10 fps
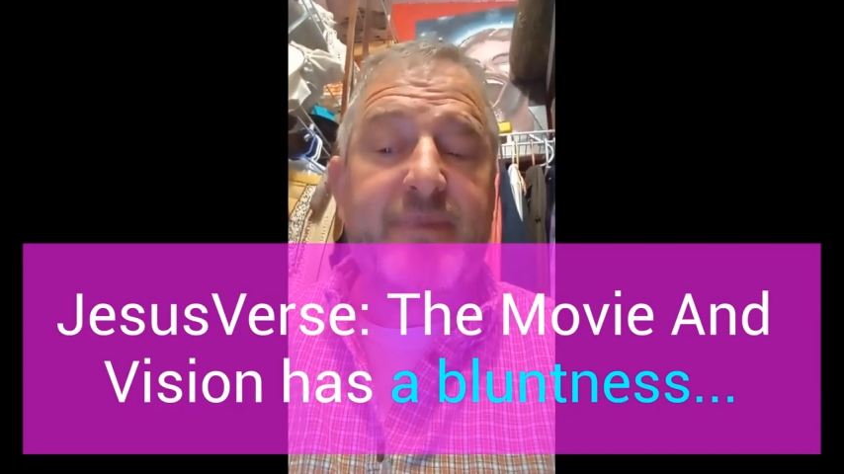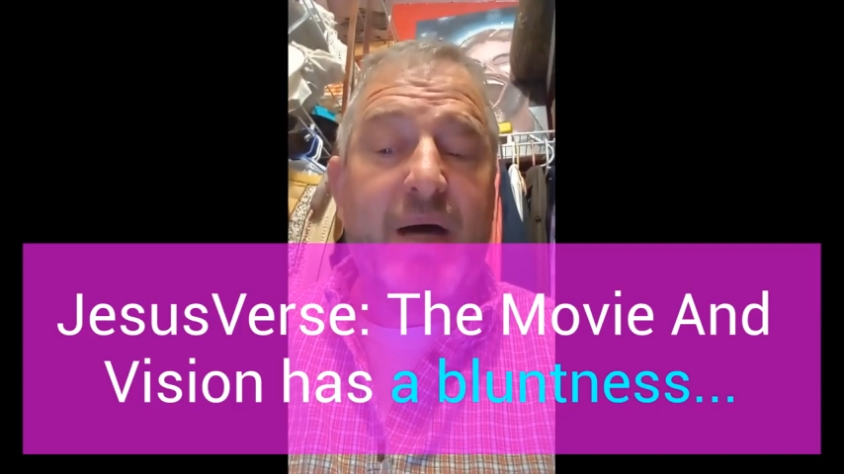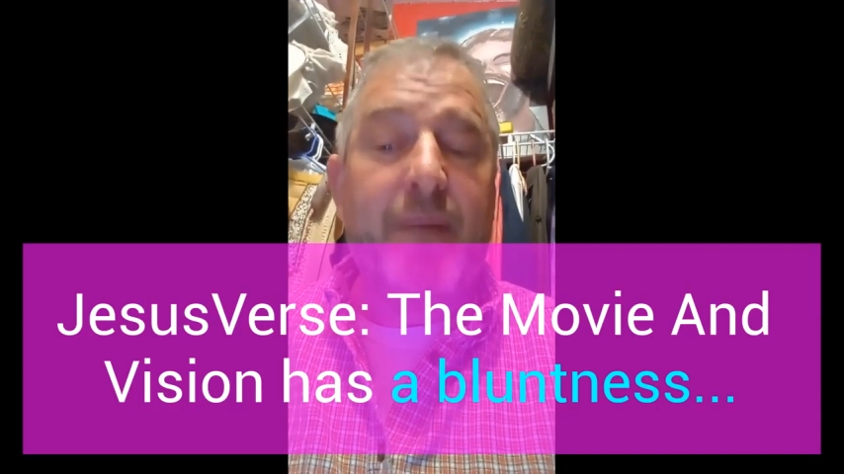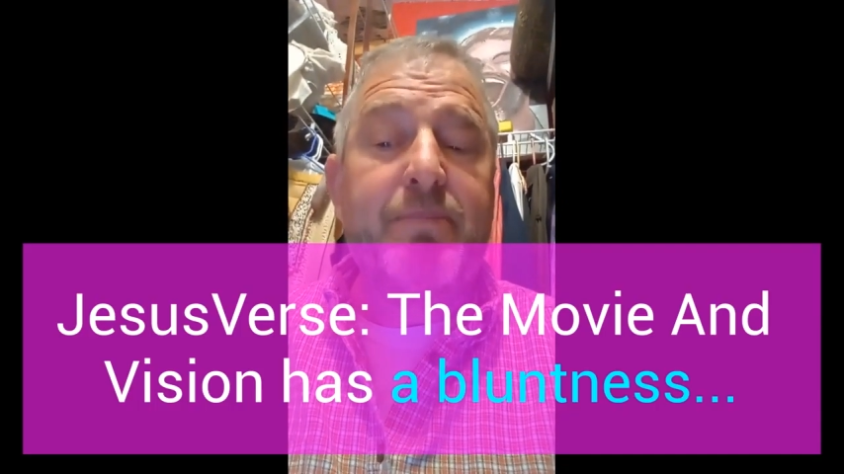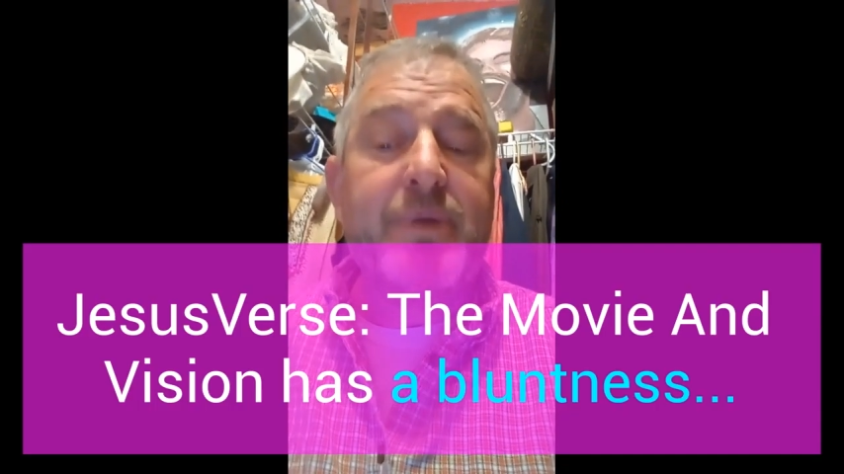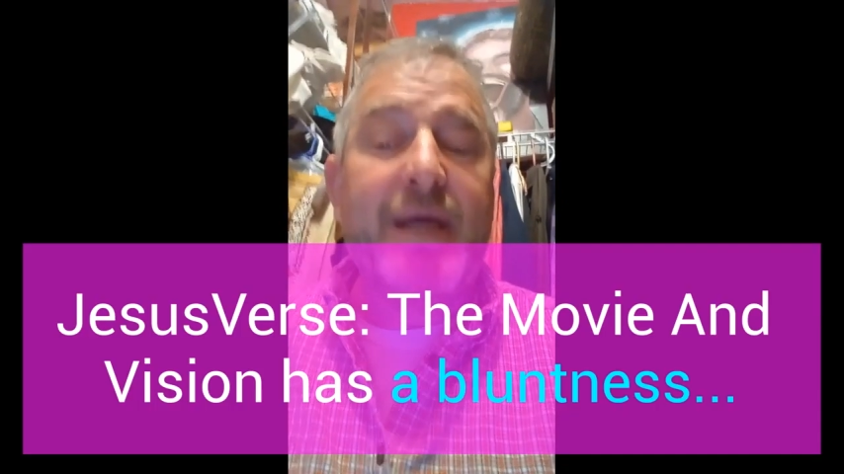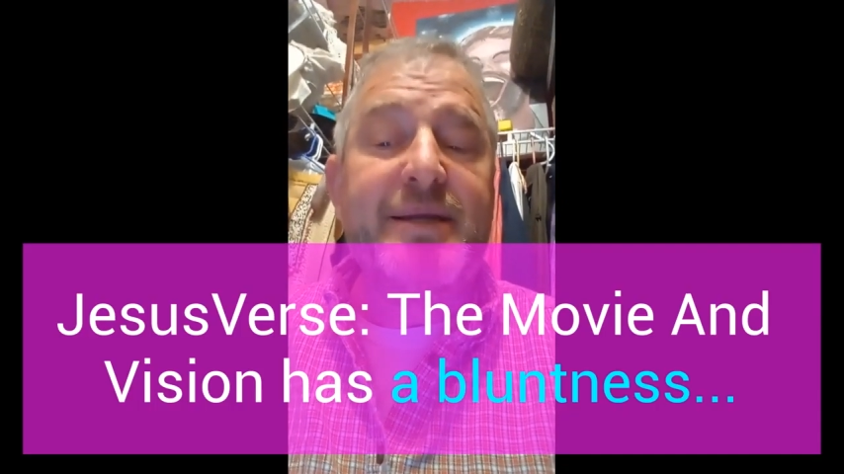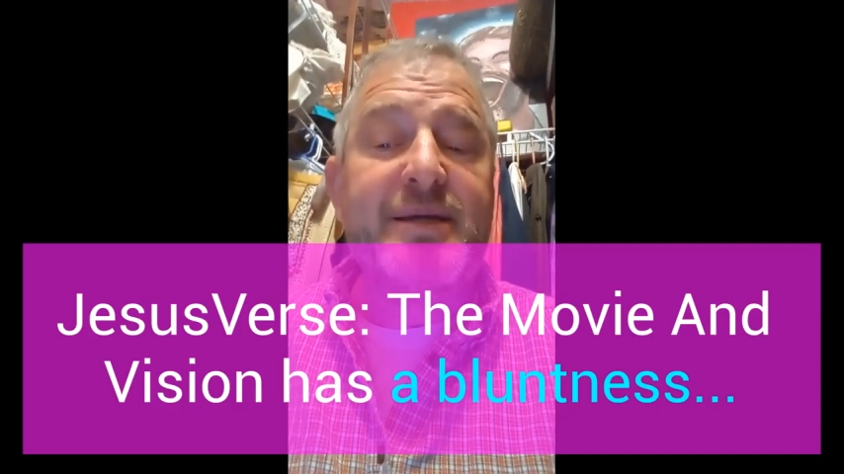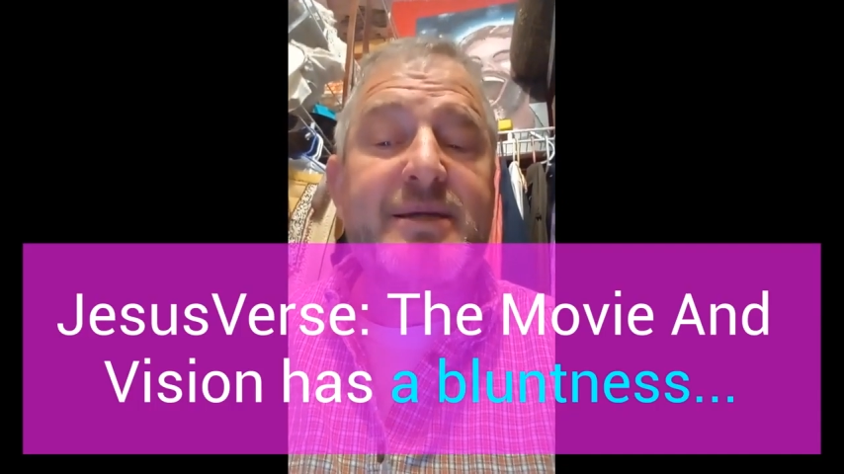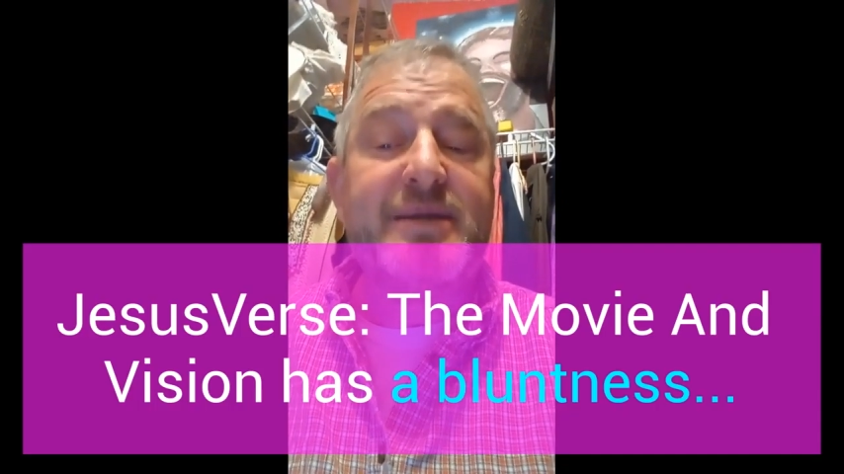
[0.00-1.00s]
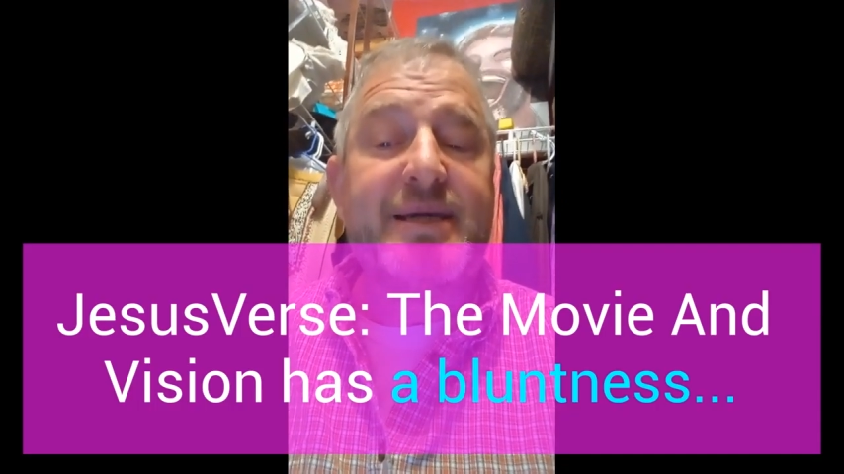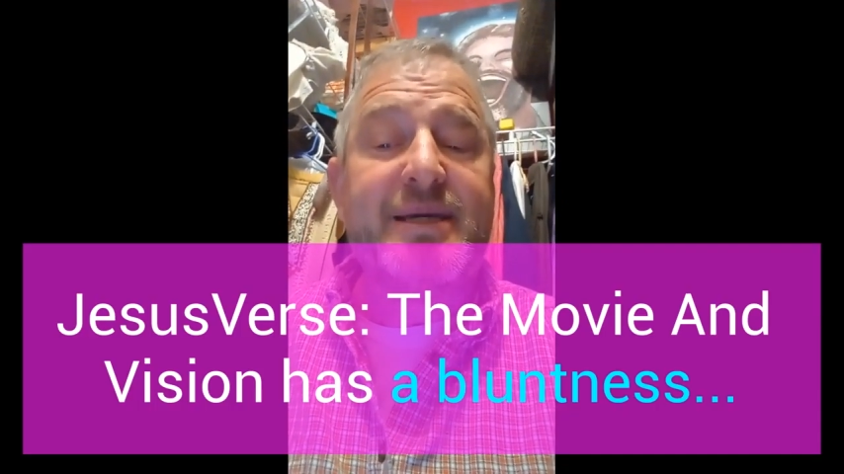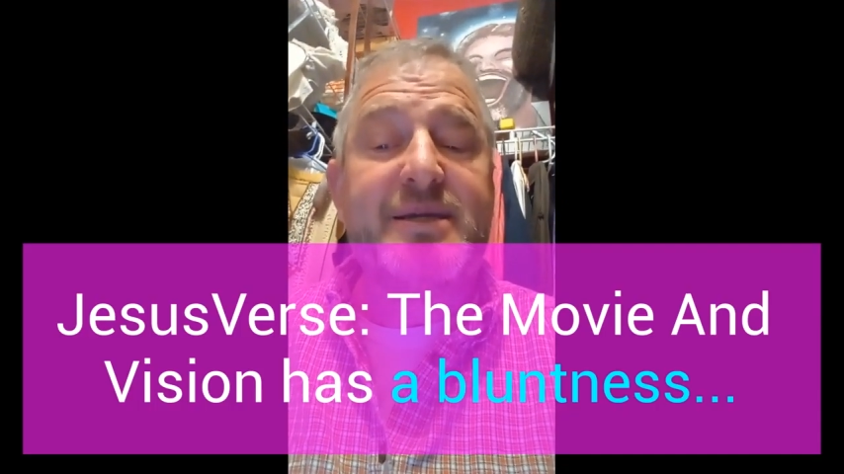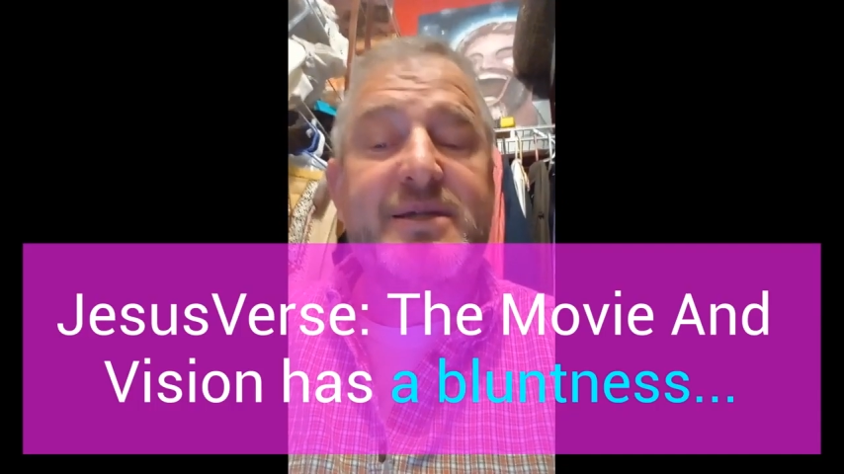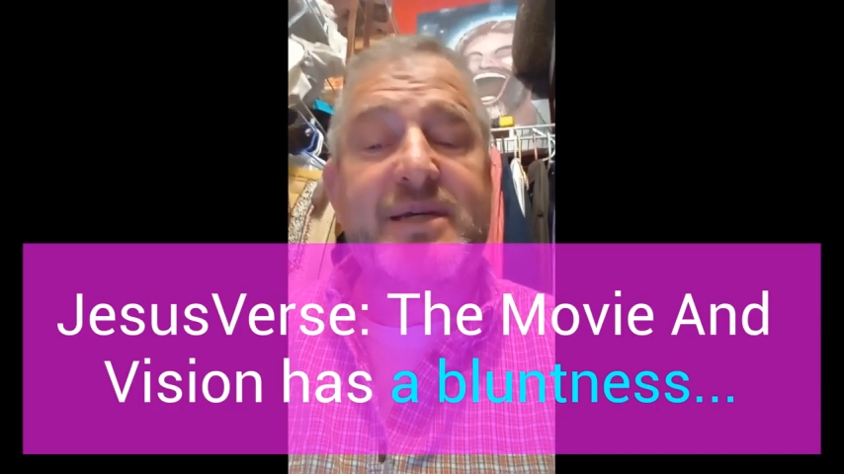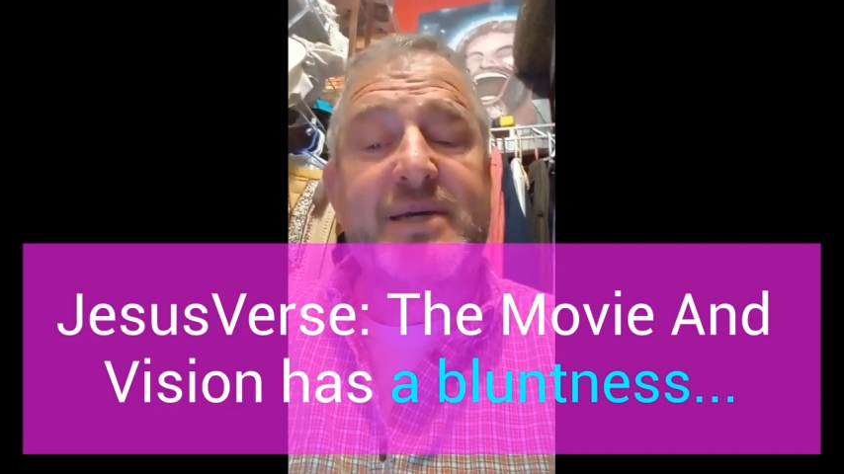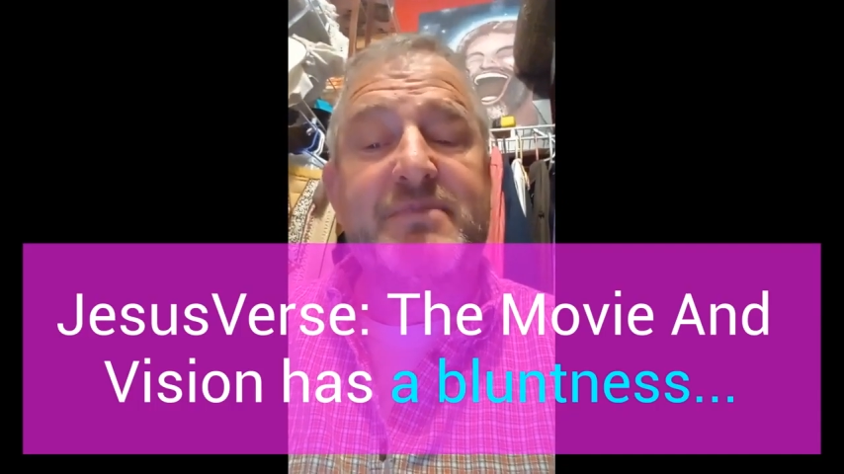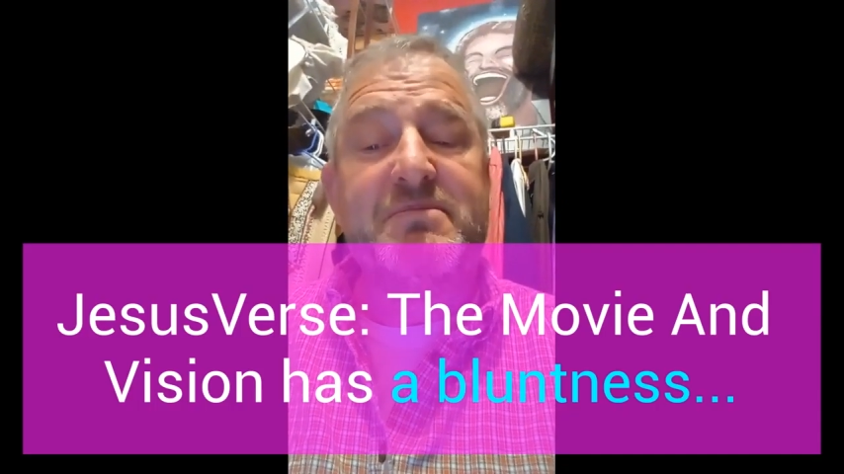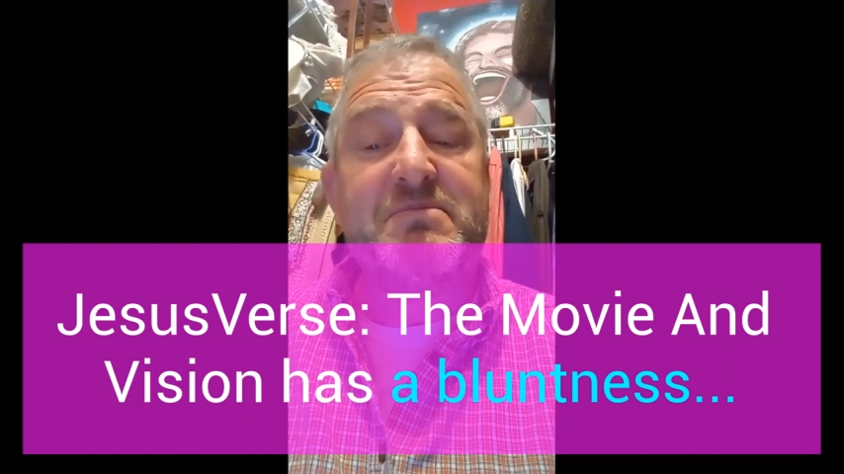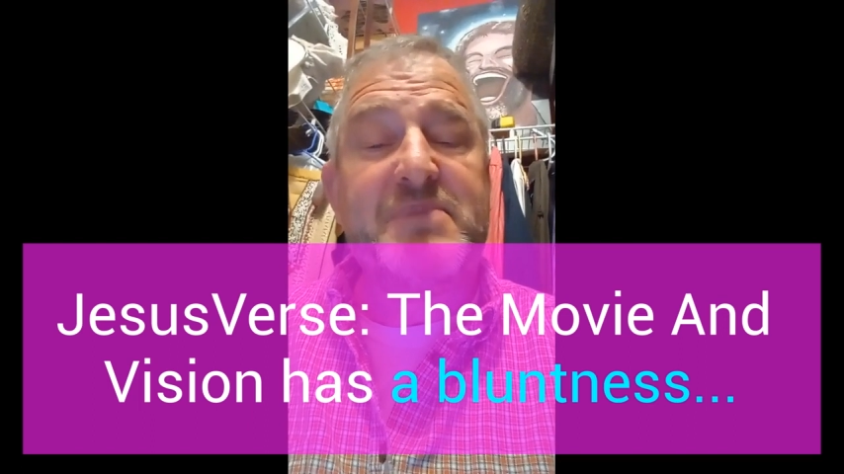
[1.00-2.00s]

a bluntness that can seem